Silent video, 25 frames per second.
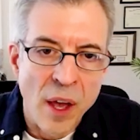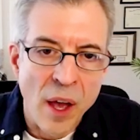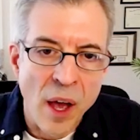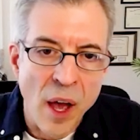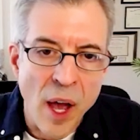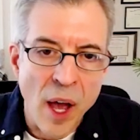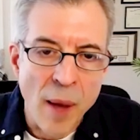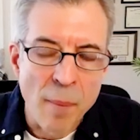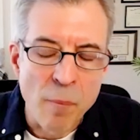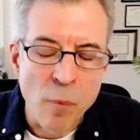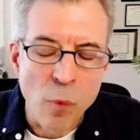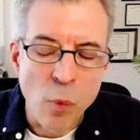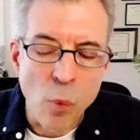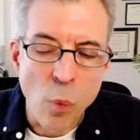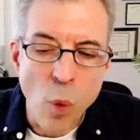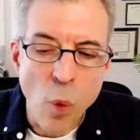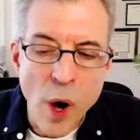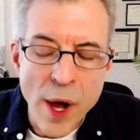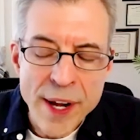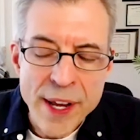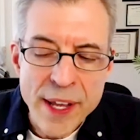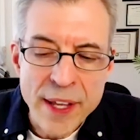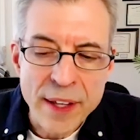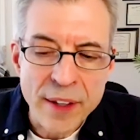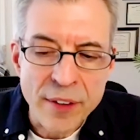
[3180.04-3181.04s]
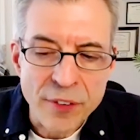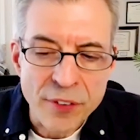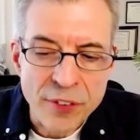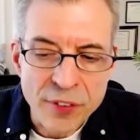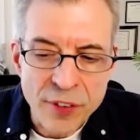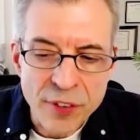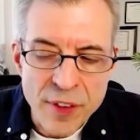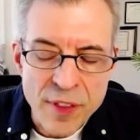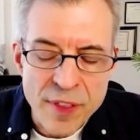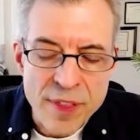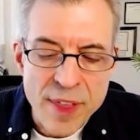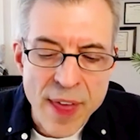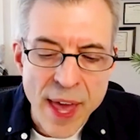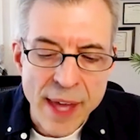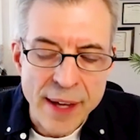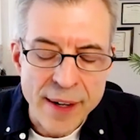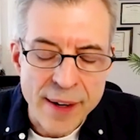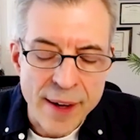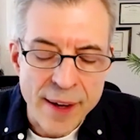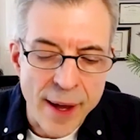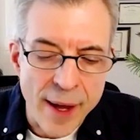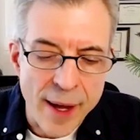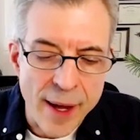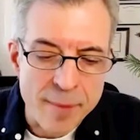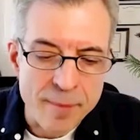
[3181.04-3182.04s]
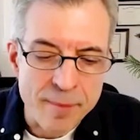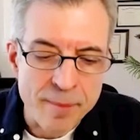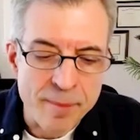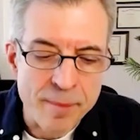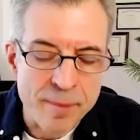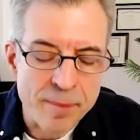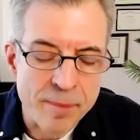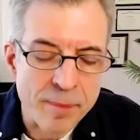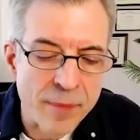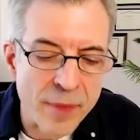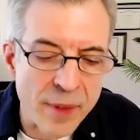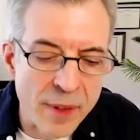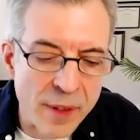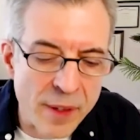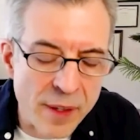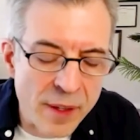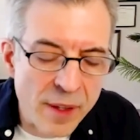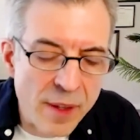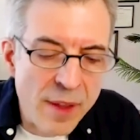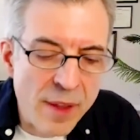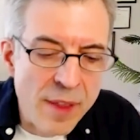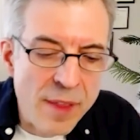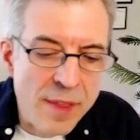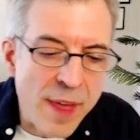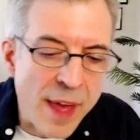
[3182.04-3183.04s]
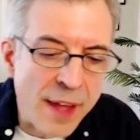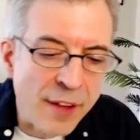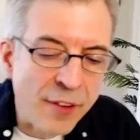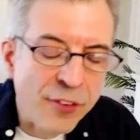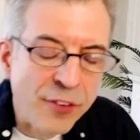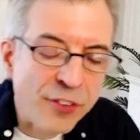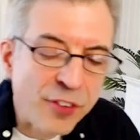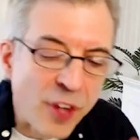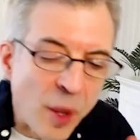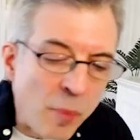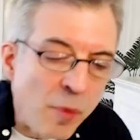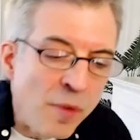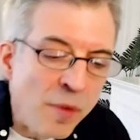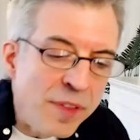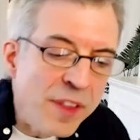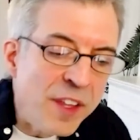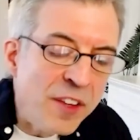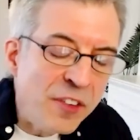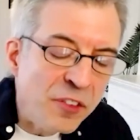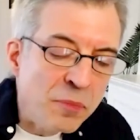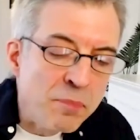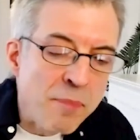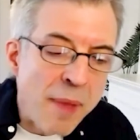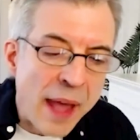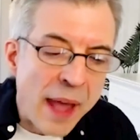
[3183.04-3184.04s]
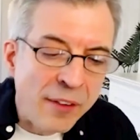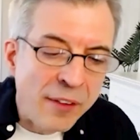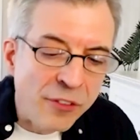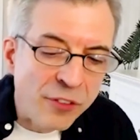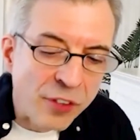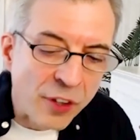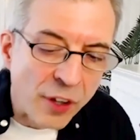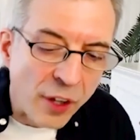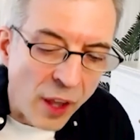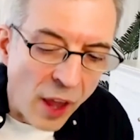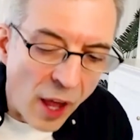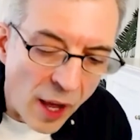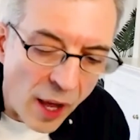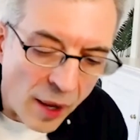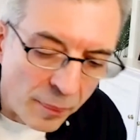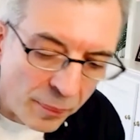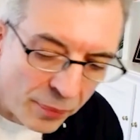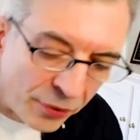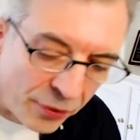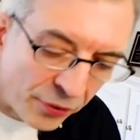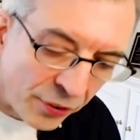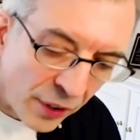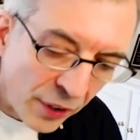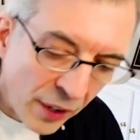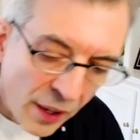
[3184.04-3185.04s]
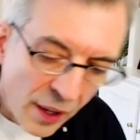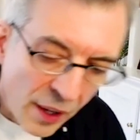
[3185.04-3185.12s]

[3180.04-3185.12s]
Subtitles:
One is that some of these men's clubs,